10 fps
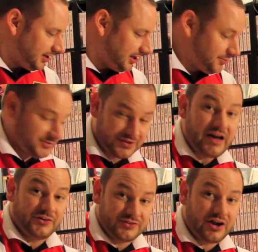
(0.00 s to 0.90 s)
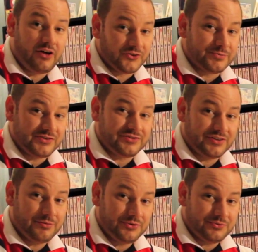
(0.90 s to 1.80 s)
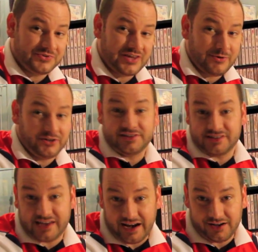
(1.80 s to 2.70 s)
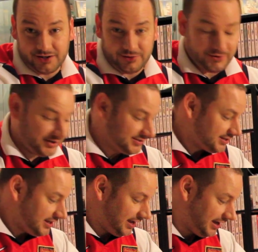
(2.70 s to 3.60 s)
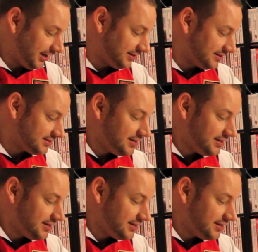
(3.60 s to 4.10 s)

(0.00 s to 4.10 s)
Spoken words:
It was $1,000 basically when it came out, at least in Canada it was, and